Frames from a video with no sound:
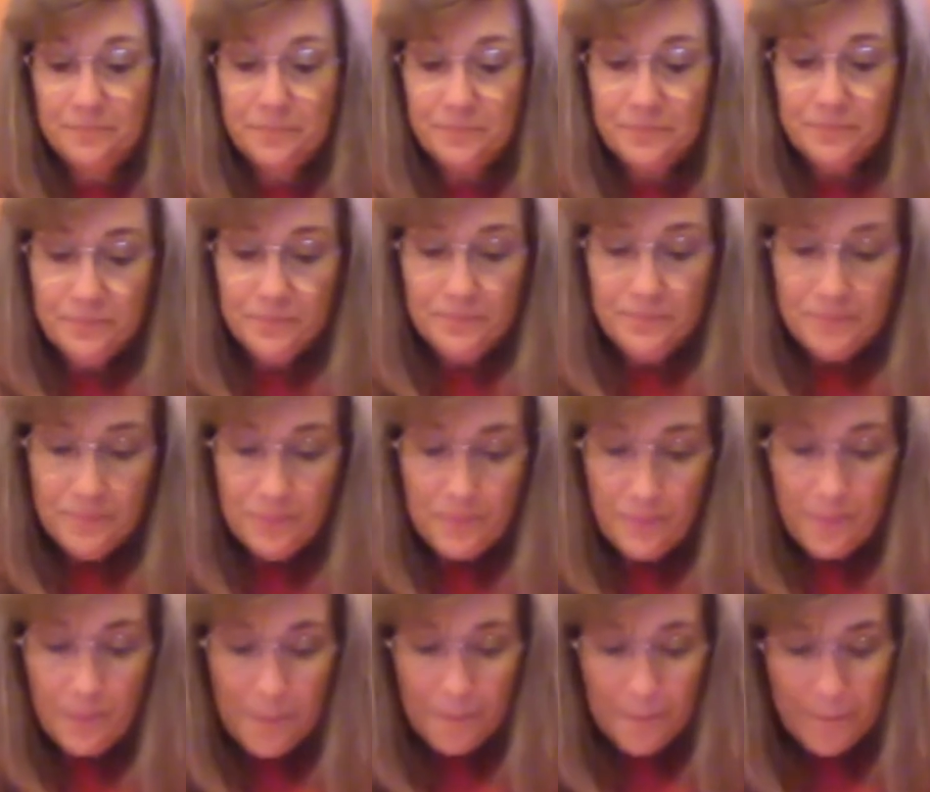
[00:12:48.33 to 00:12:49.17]

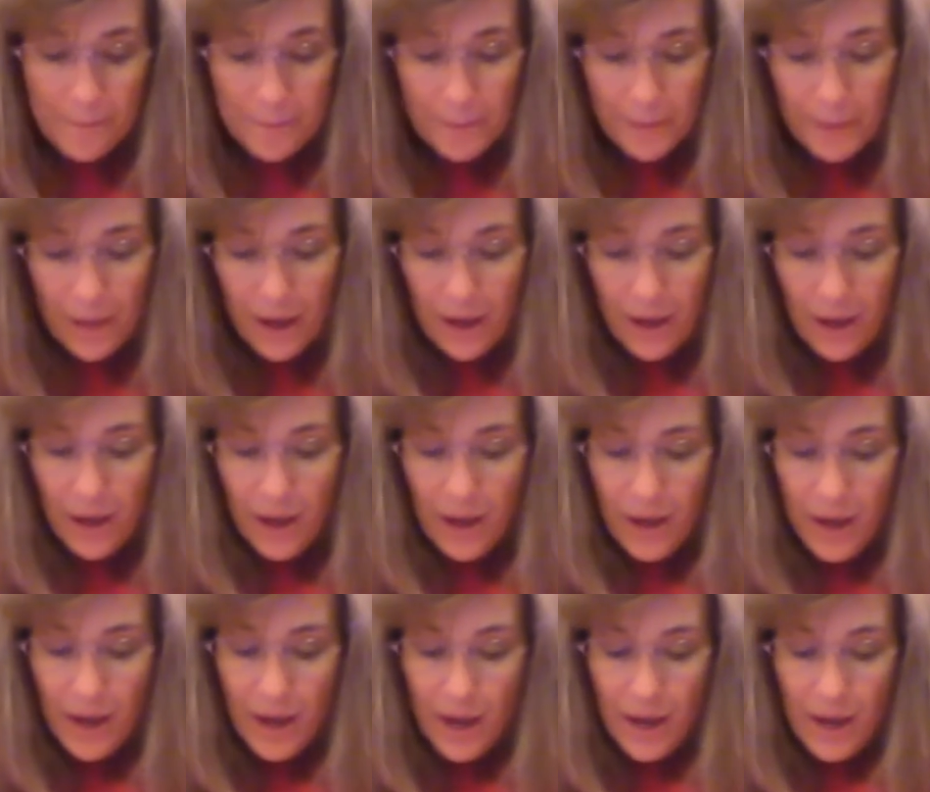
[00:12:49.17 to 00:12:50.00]

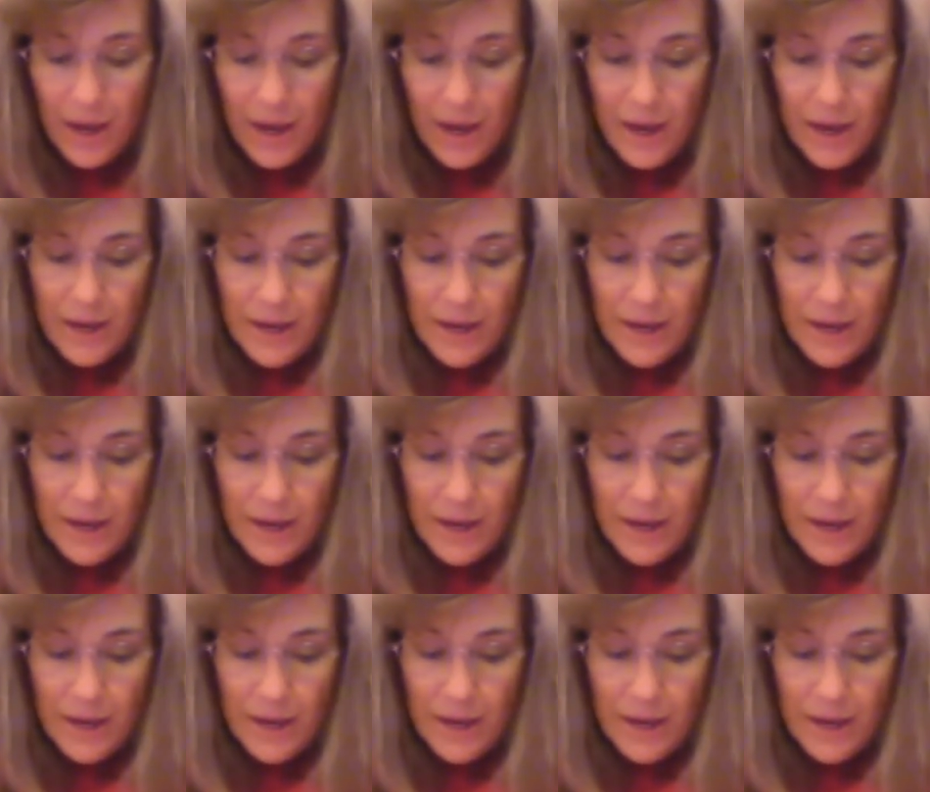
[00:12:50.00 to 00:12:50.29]
Nobody speaks.